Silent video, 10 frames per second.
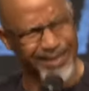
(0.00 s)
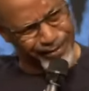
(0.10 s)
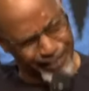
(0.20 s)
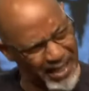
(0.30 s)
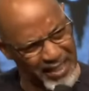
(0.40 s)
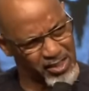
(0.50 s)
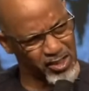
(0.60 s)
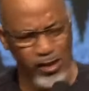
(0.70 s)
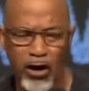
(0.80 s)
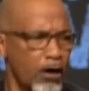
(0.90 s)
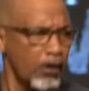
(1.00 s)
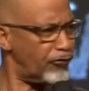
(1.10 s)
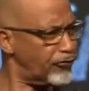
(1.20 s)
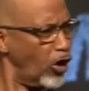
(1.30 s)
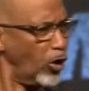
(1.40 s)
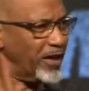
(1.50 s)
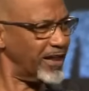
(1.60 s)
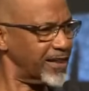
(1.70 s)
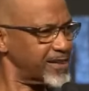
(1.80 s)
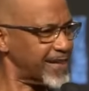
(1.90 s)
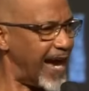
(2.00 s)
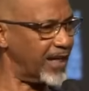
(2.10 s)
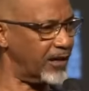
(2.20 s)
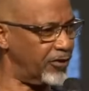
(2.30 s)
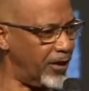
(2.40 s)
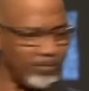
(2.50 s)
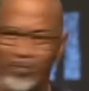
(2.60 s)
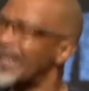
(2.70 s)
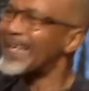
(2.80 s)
grace flowing inside of him.